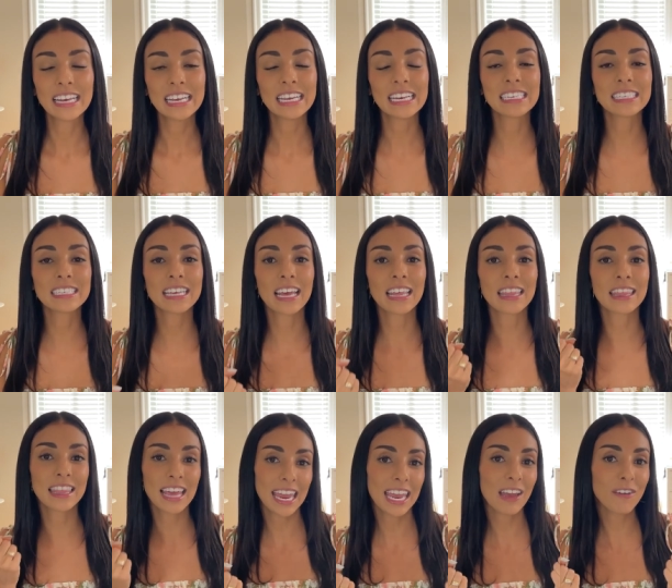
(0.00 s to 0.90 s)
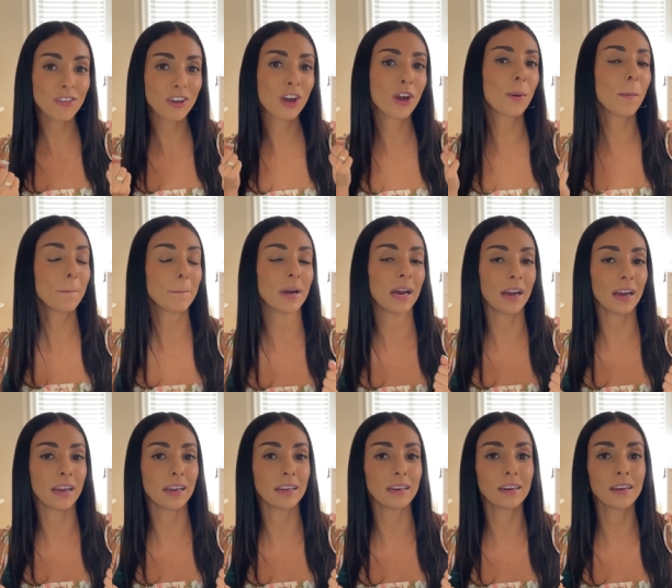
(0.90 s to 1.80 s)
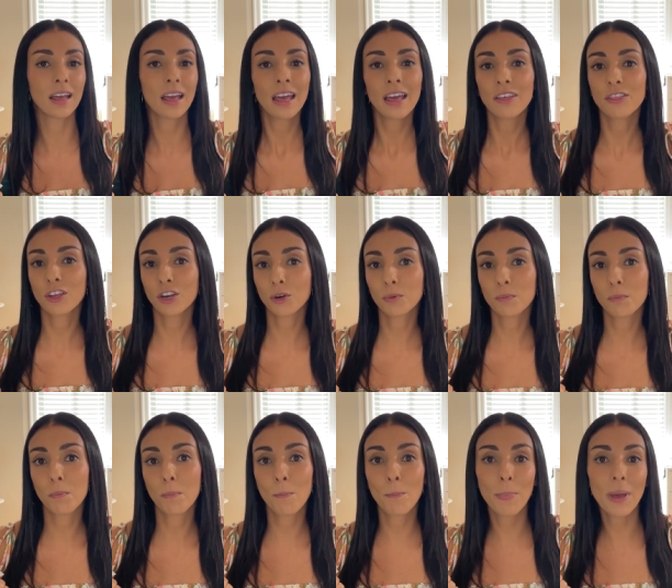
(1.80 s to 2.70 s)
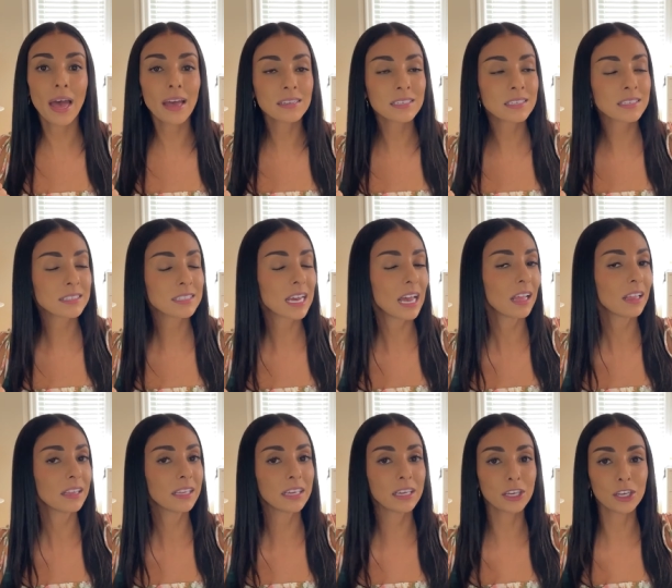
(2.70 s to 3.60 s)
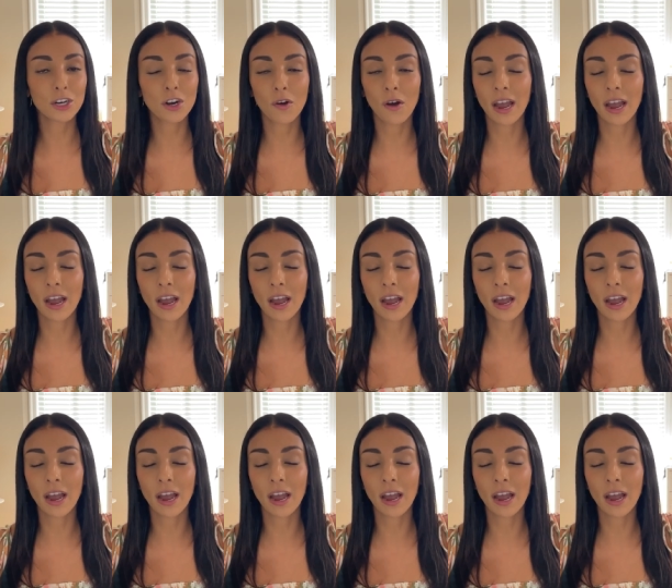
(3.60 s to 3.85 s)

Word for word: is that they have combined their best-selling, you know,